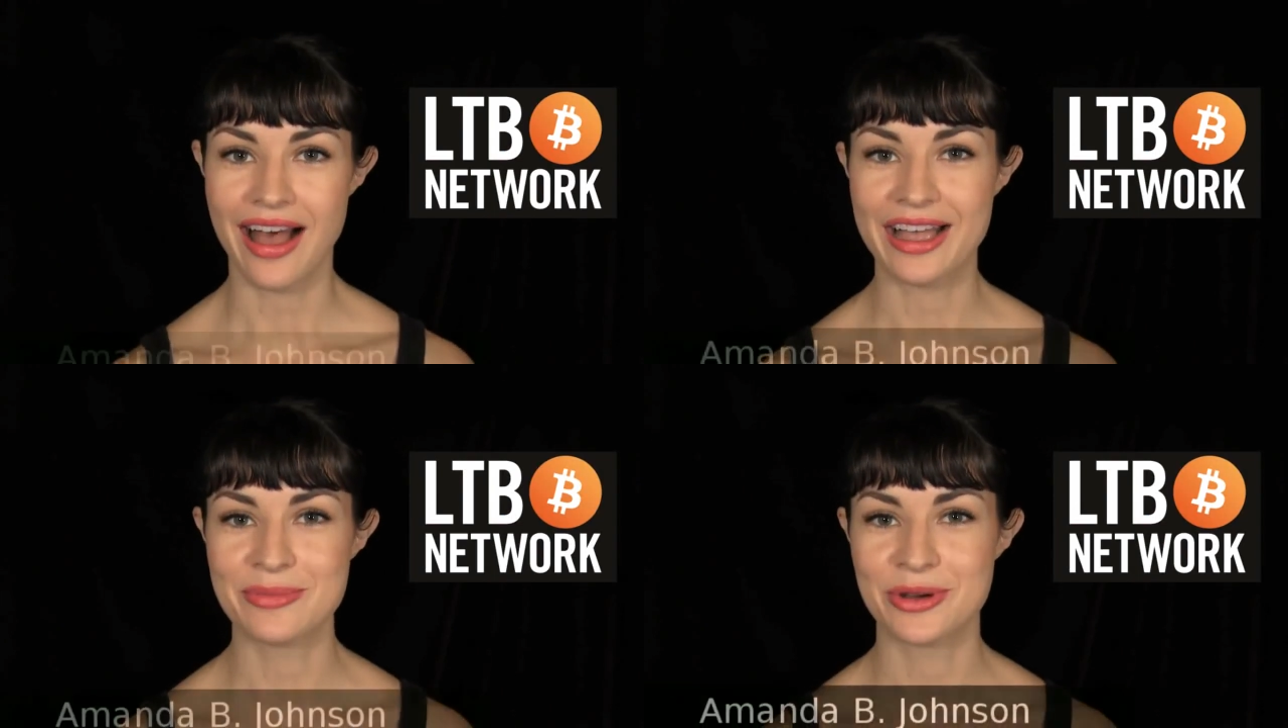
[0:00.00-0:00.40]

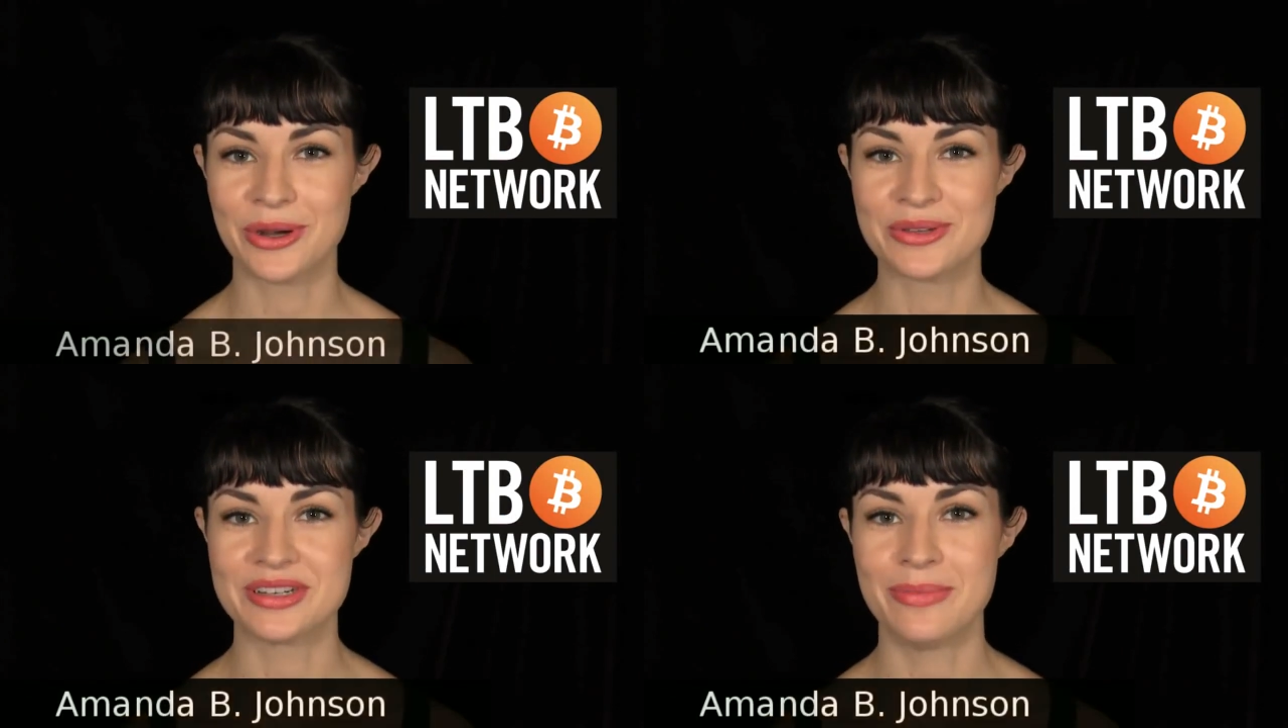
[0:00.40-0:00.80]
I am your
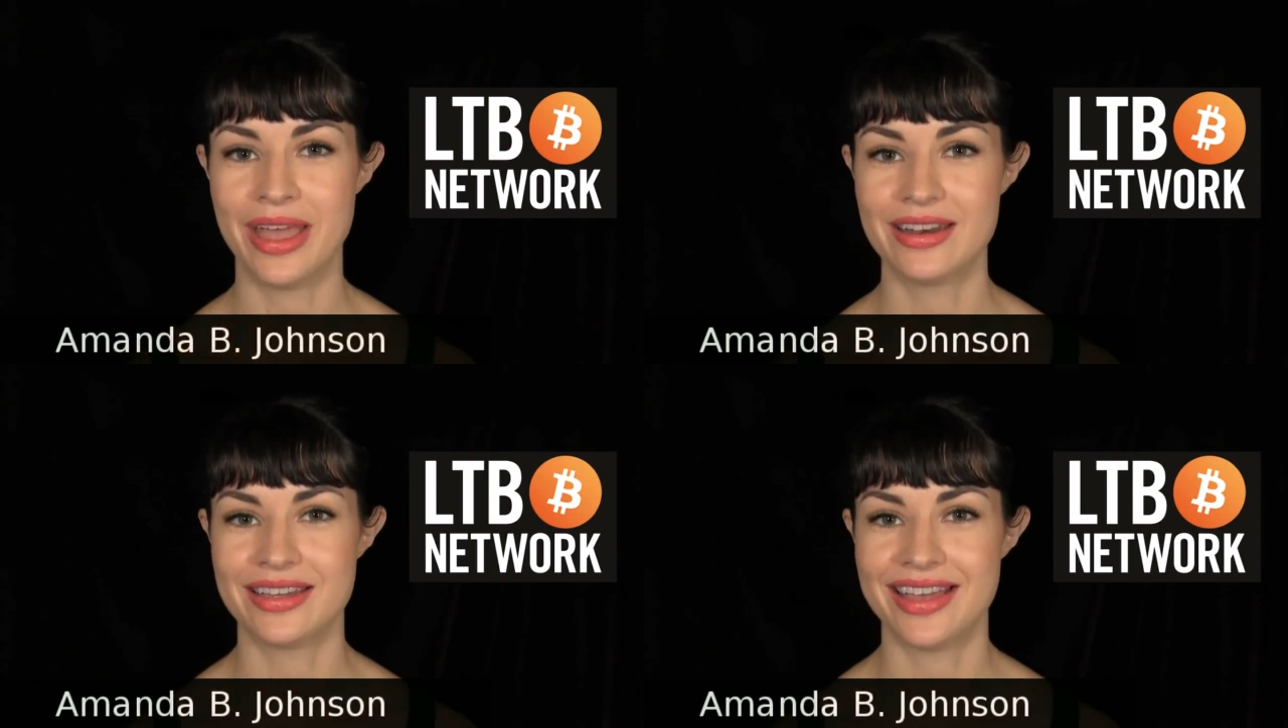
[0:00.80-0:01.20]
host,
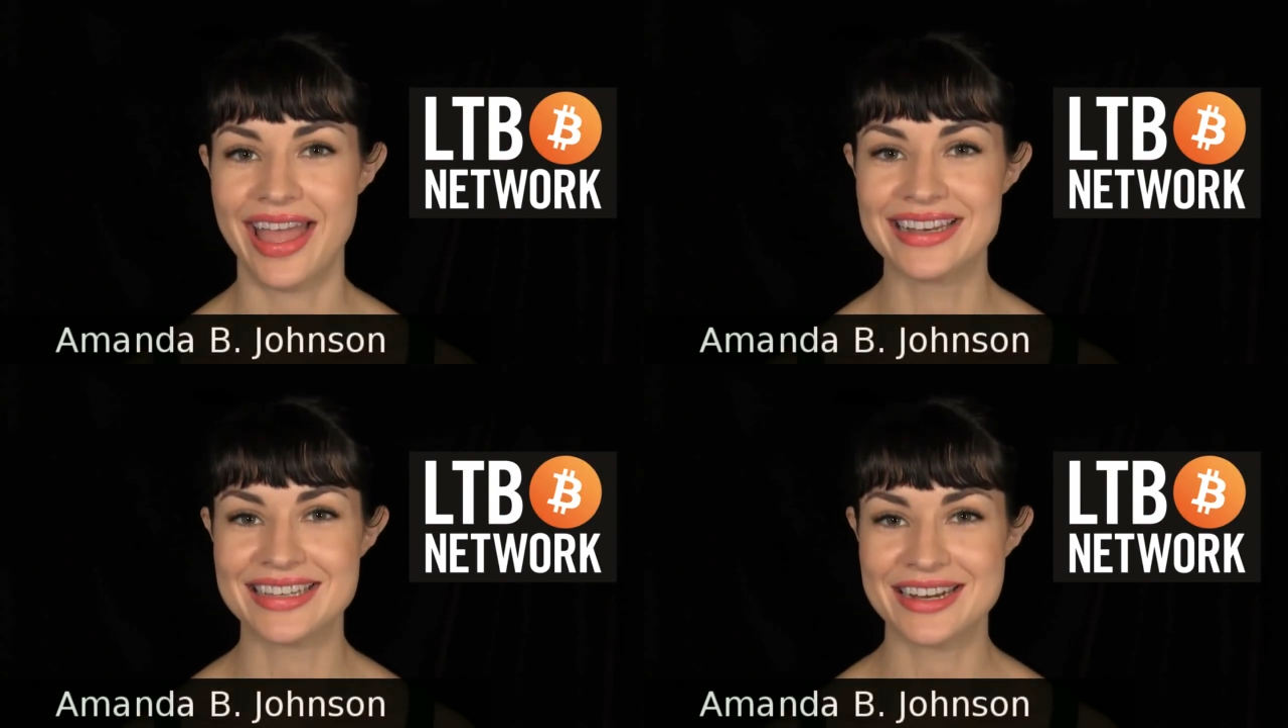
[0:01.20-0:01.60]

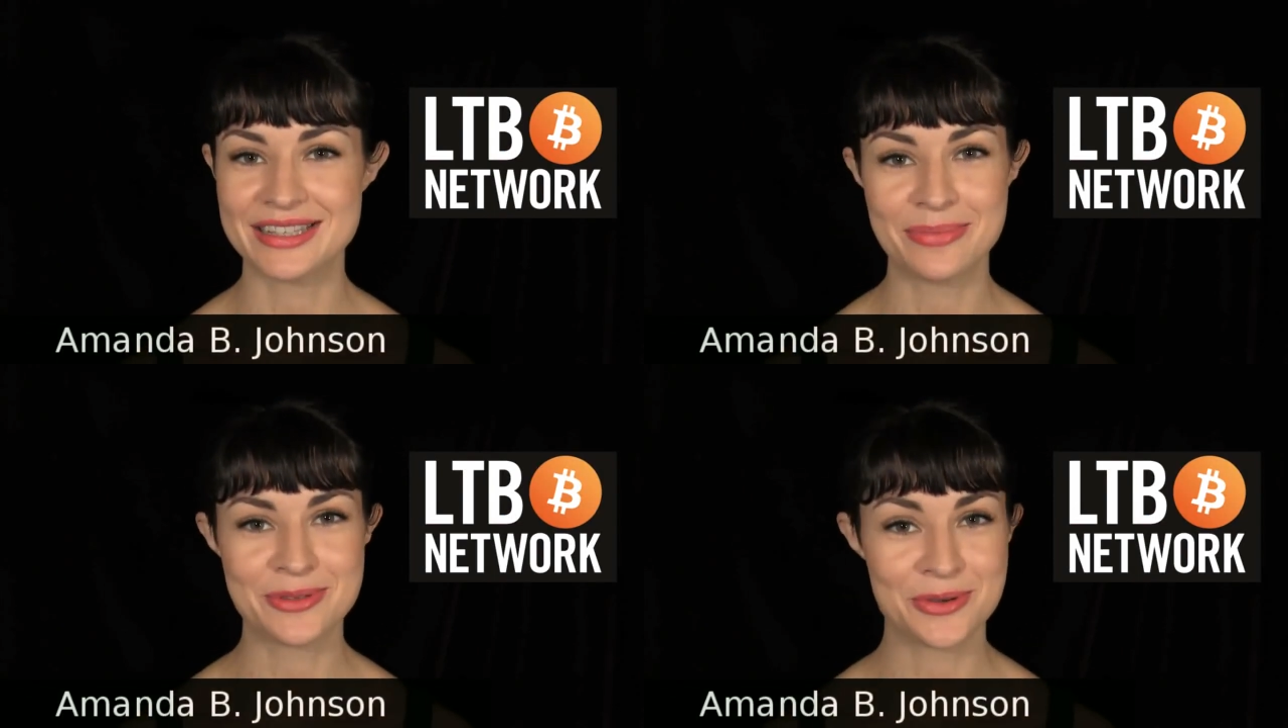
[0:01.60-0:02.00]
Amanda, and
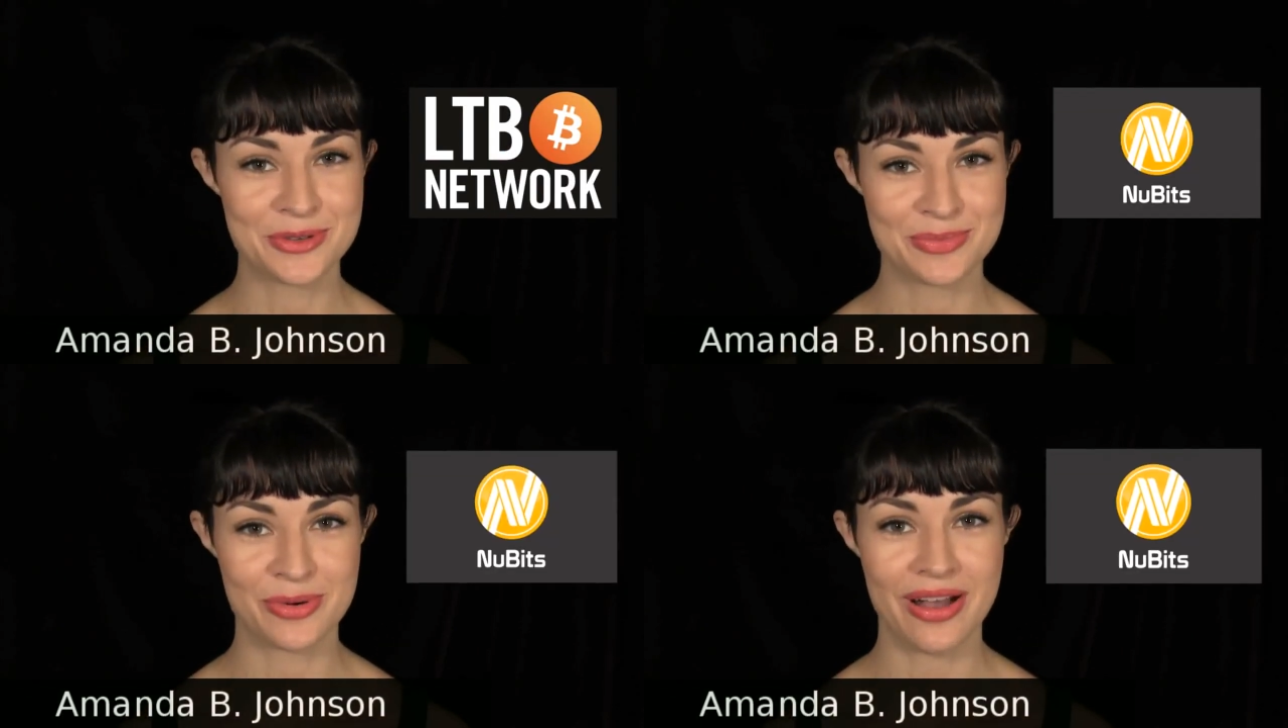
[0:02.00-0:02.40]
today's
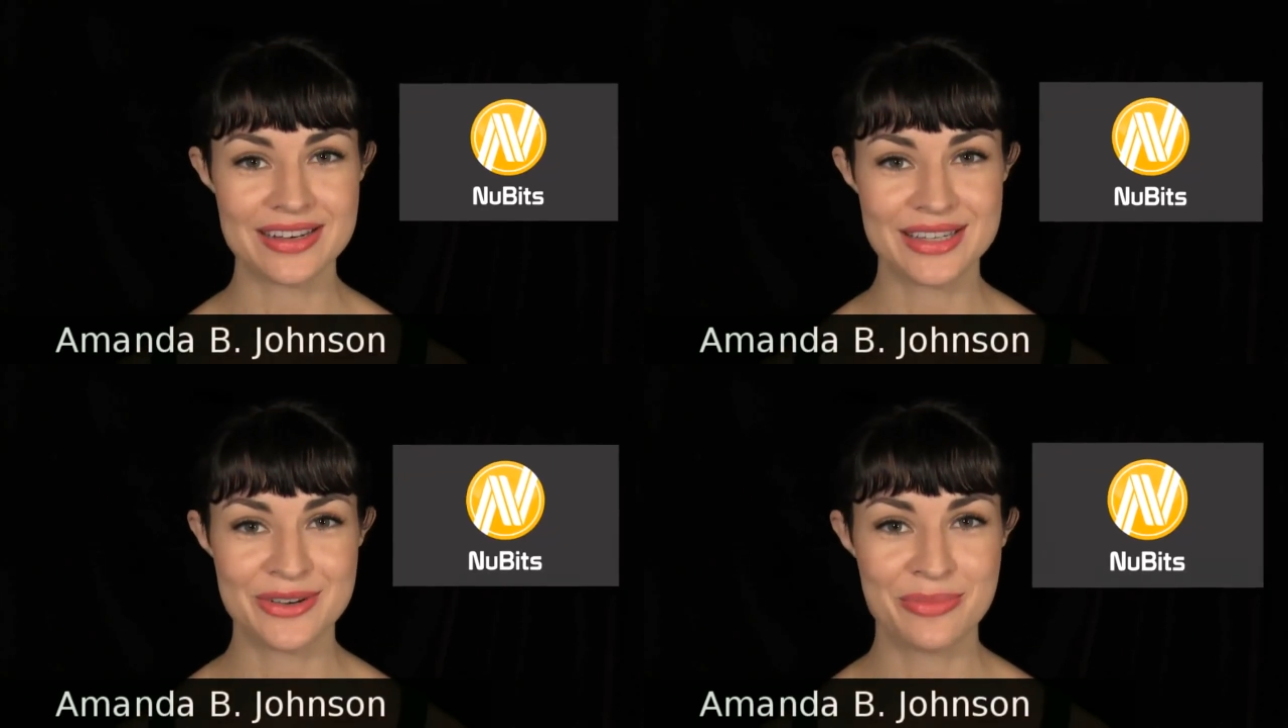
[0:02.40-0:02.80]
episode is
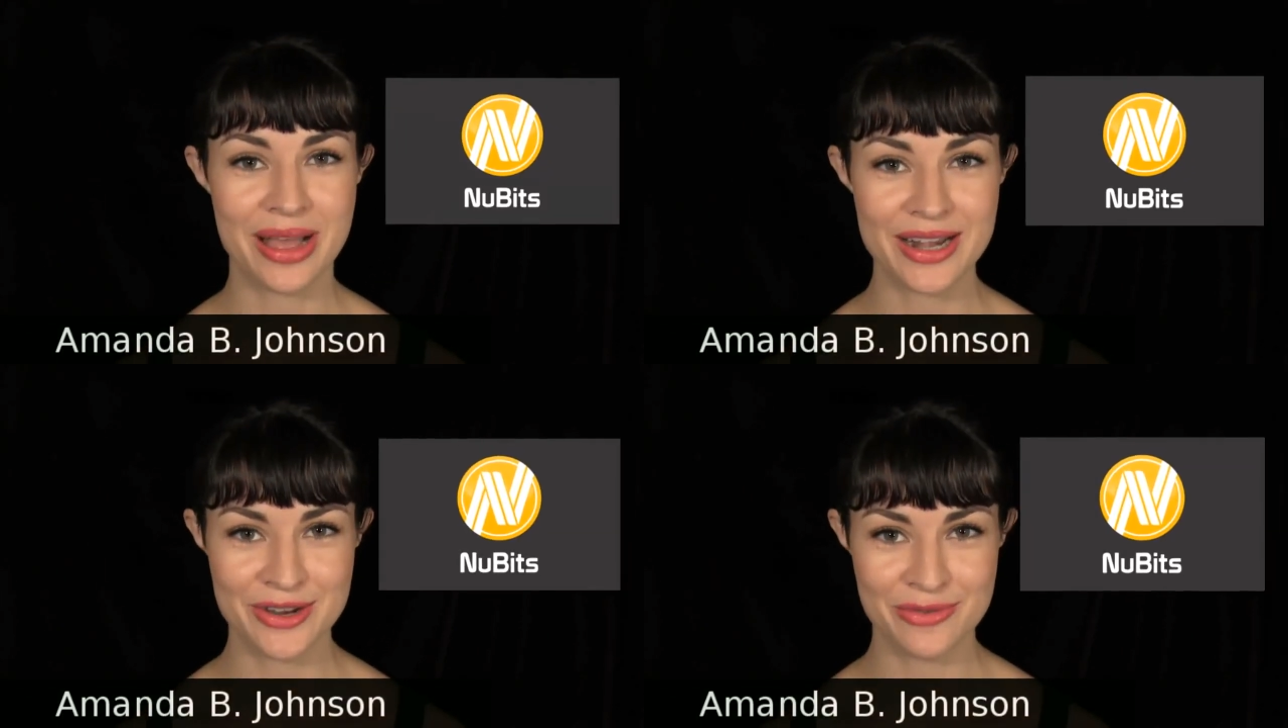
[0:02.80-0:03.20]
brought to you by